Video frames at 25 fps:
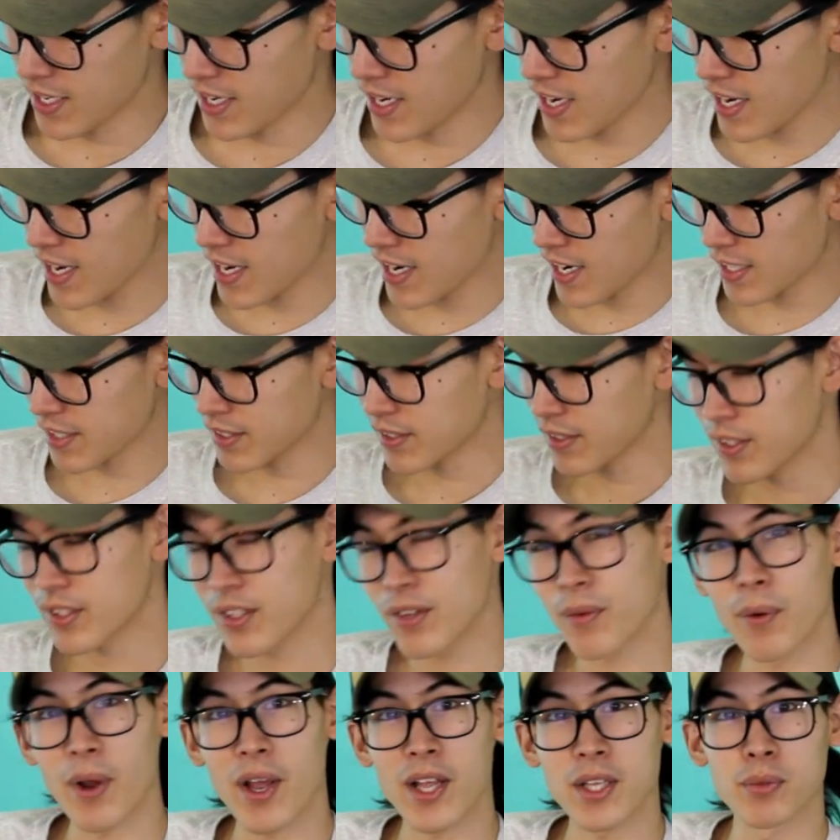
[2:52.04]
And
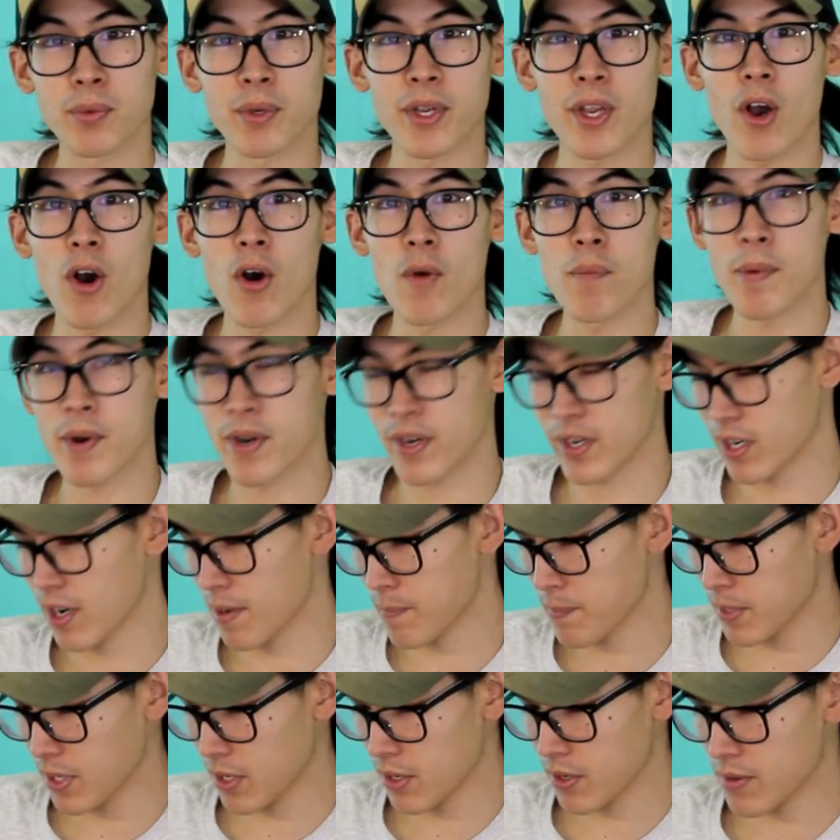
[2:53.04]
as we open it
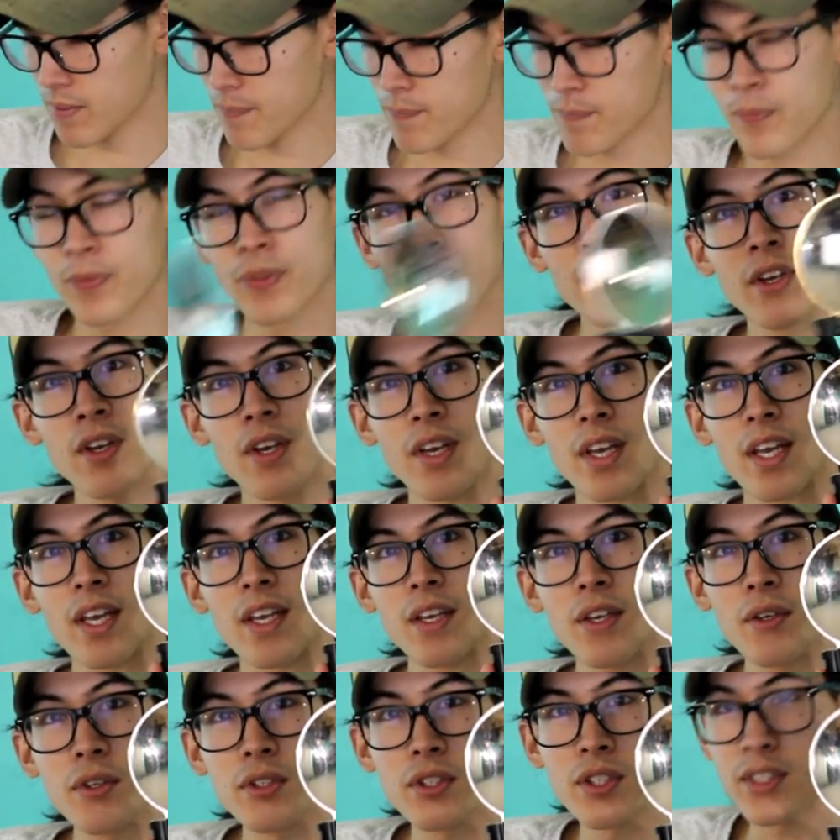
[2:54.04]
up here,
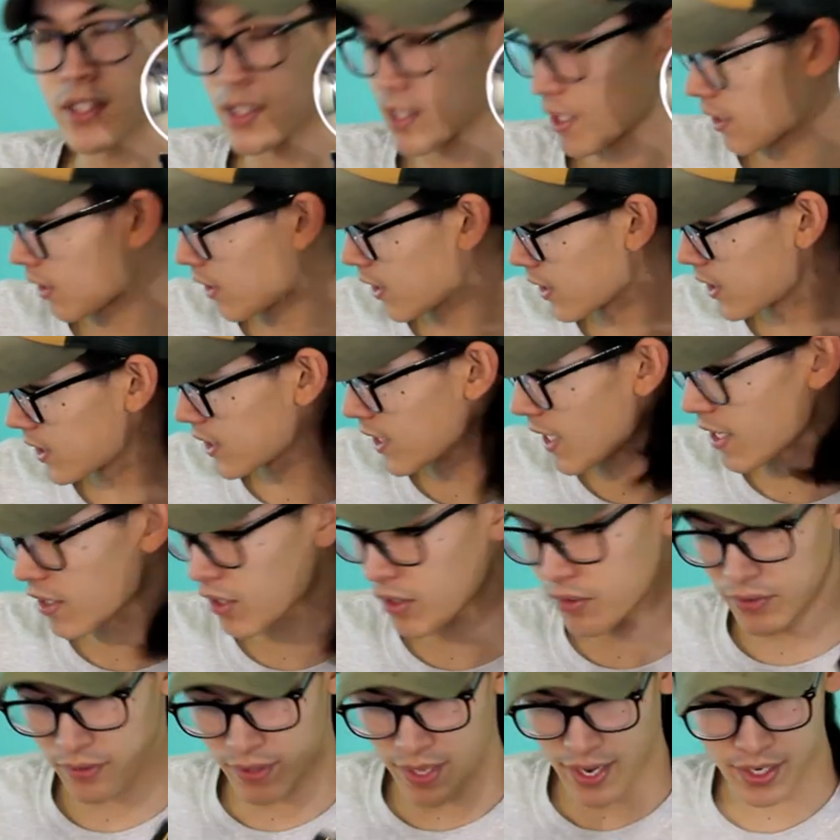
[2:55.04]
it uses the
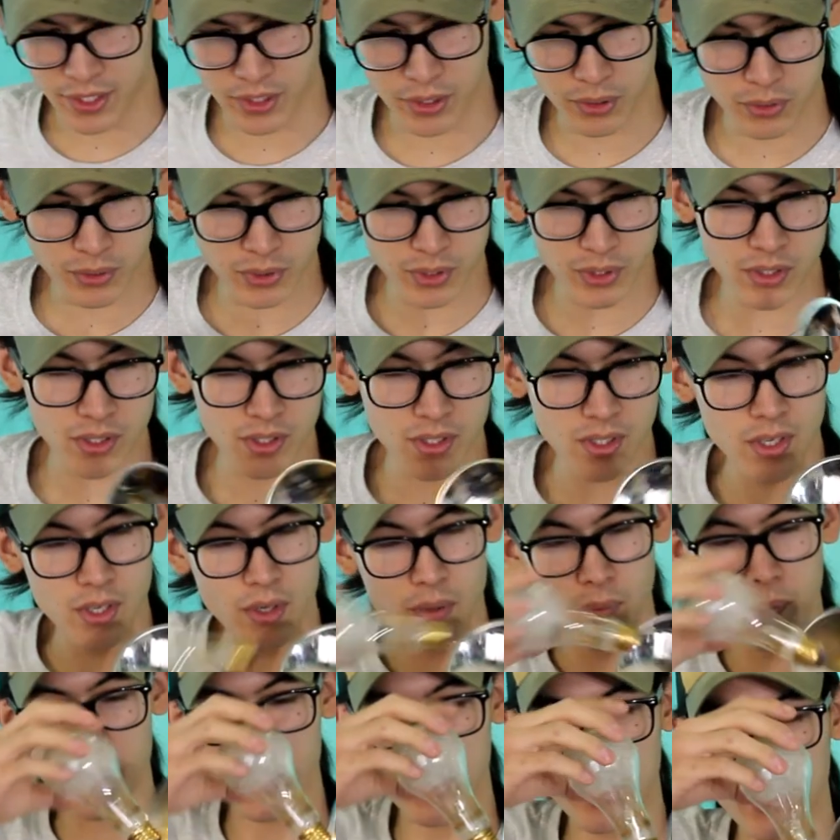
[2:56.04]
standard flash holder,
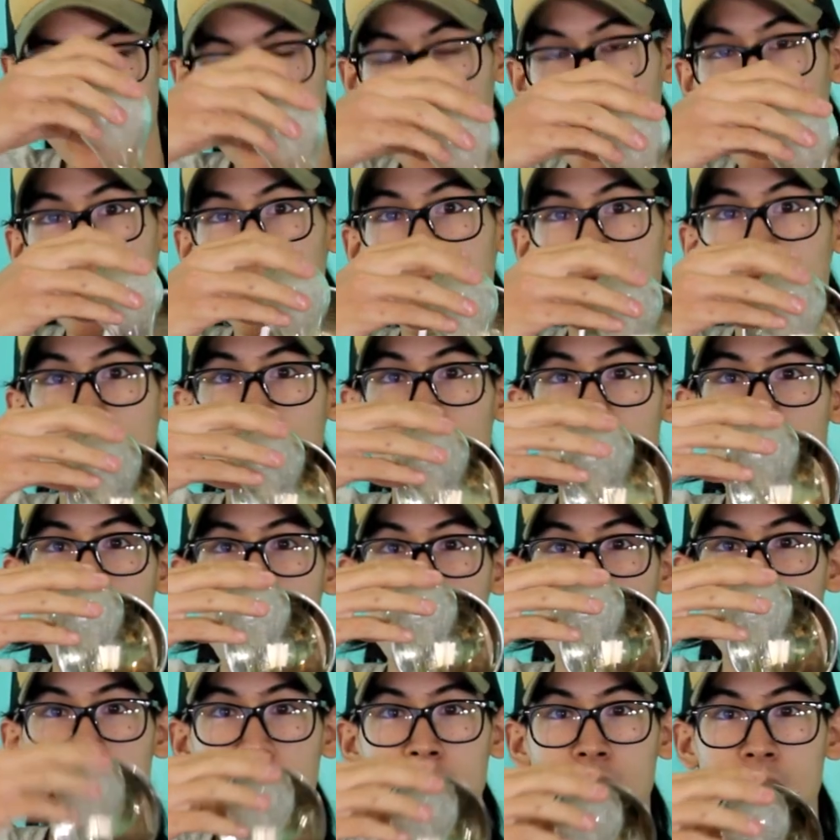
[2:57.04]
which we just
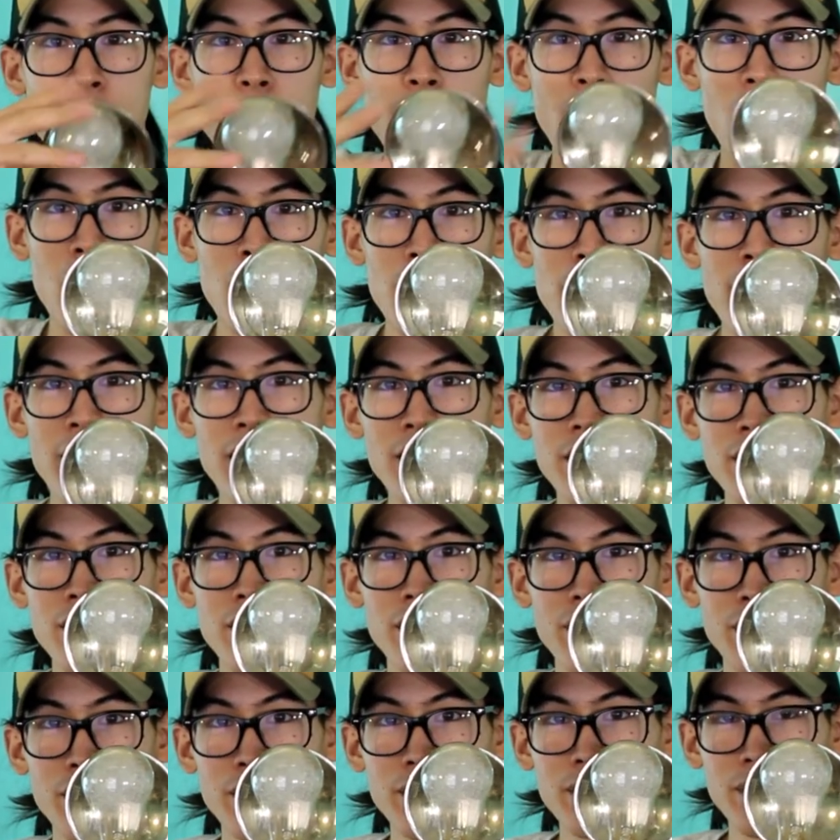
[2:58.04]
drop the bulb
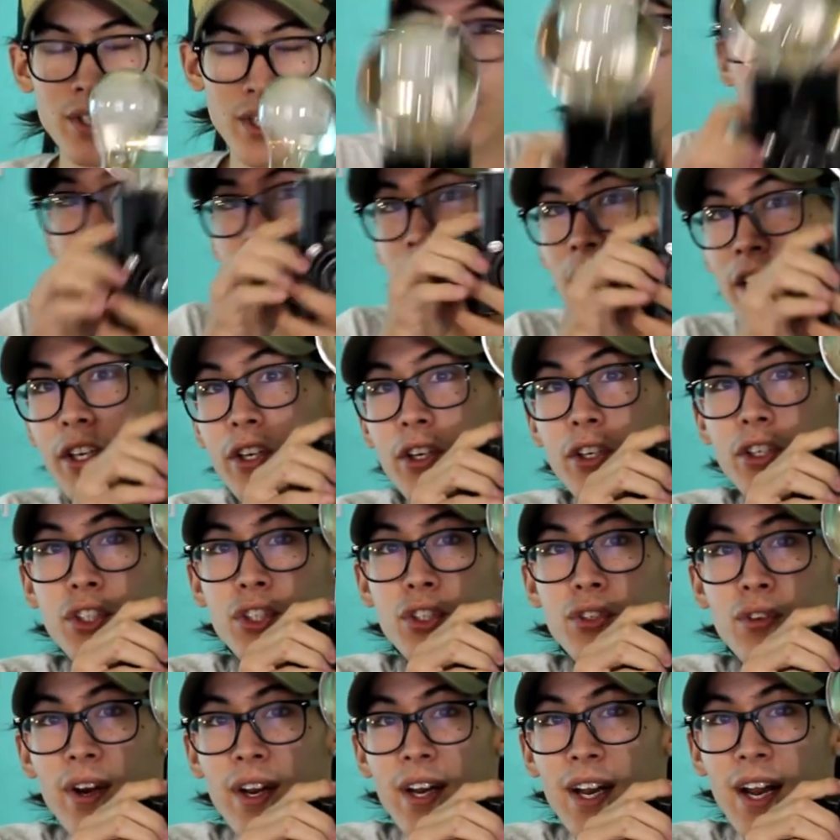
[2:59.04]
into. It looks like you're
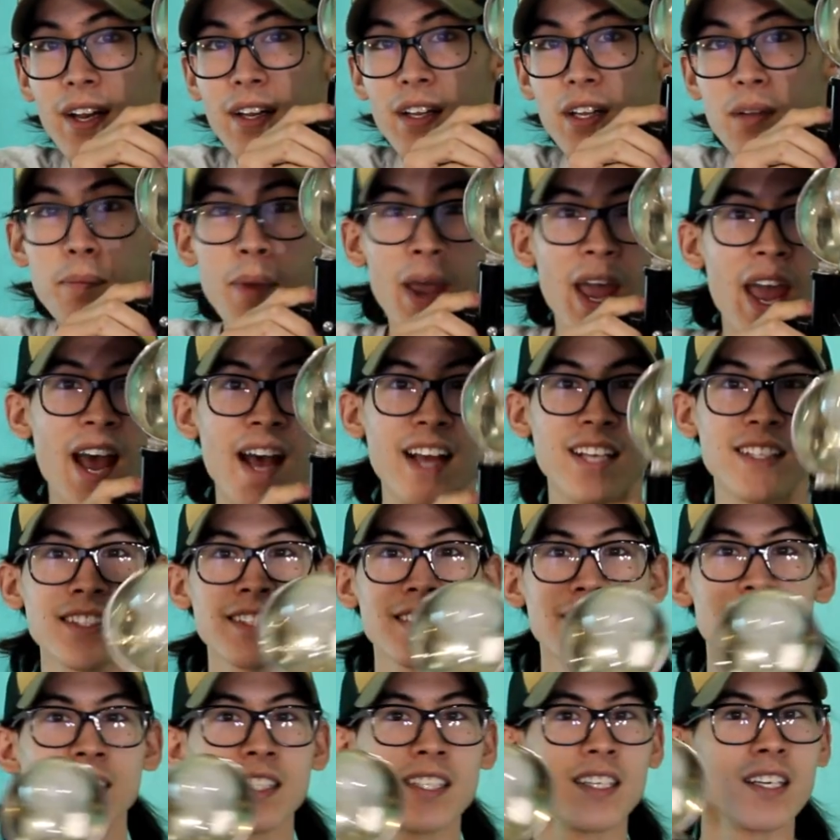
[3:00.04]
straight out of the past.